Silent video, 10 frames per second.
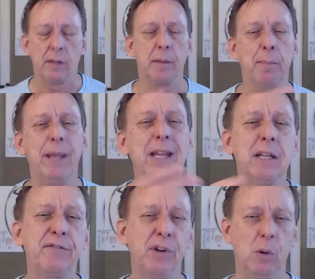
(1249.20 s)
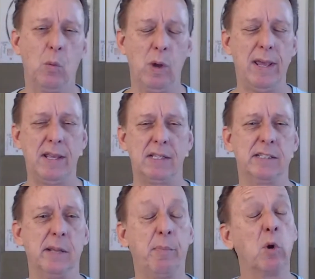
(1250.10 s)
the many different
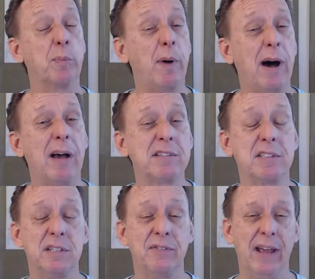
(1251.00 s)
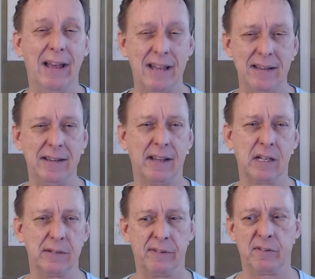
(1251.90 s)
ways that both positive and
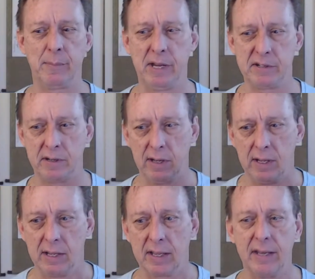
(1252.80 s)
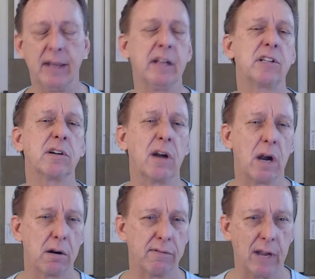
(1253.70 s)
negative information can enter
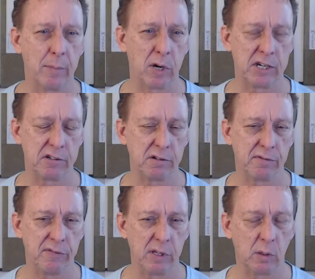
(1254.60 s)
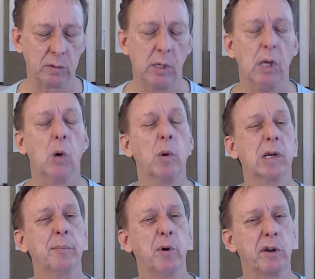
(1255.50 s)
our vibrational field. We
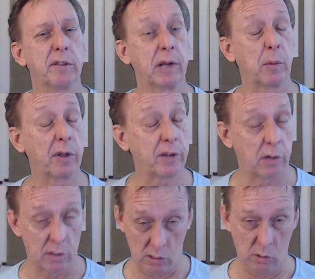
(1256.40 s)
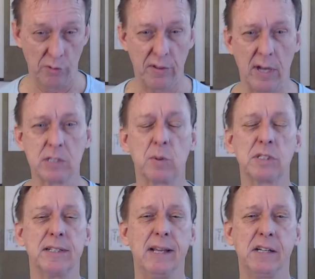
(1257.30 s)
can put it there with our own thoughts,
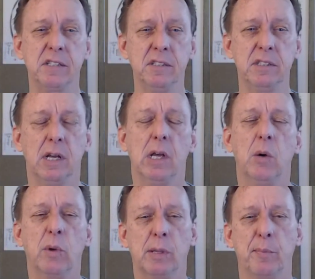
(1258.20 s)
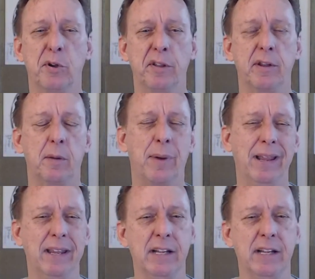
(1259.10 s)
words, and actions. We can put it there by